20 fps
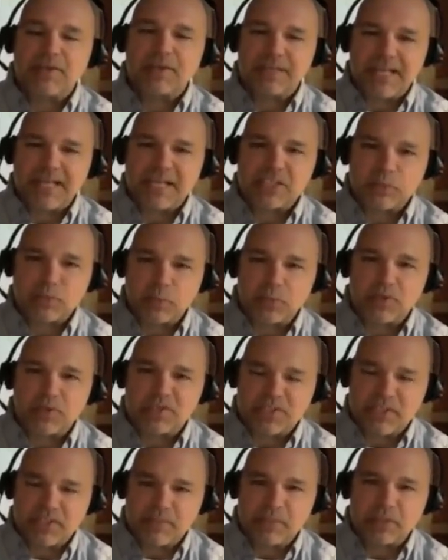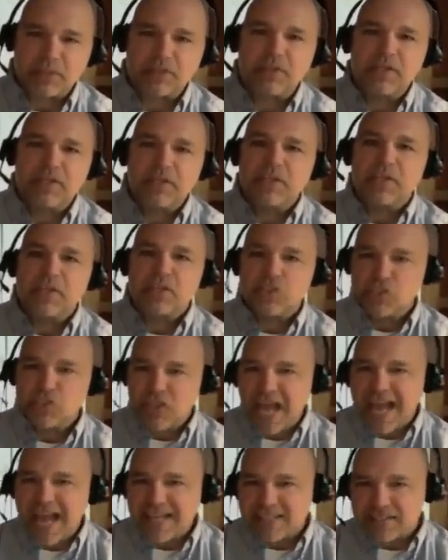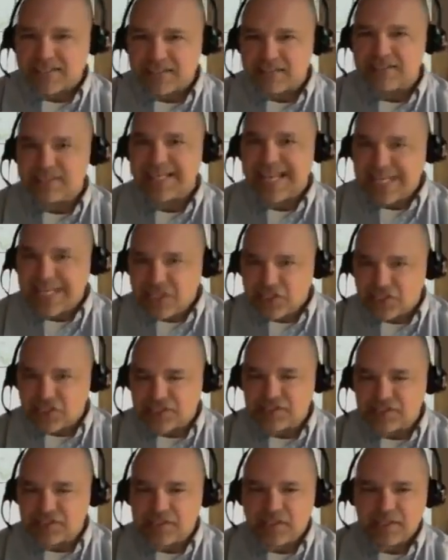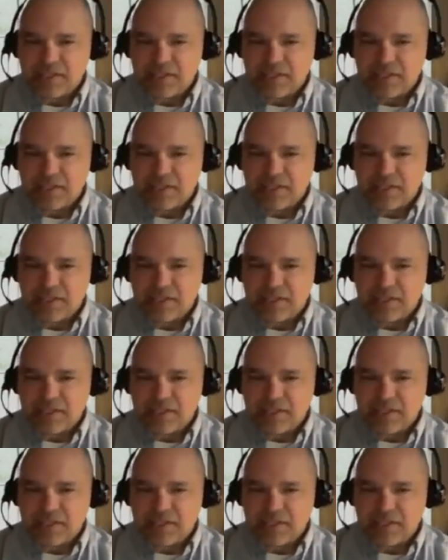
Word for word: the last word is similar, Jacksonation